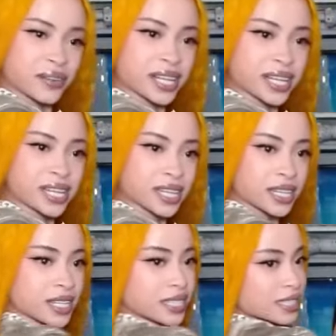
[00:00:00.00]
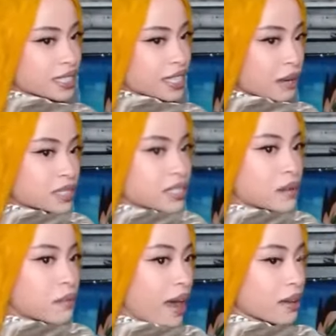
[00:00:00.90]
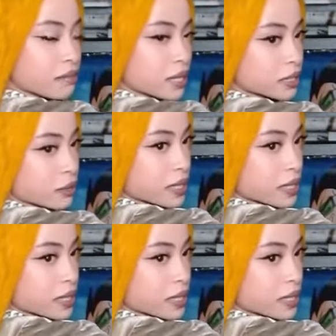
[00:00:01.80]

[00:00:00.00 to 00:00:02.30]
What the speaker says: Really? I'm just a bad bitch.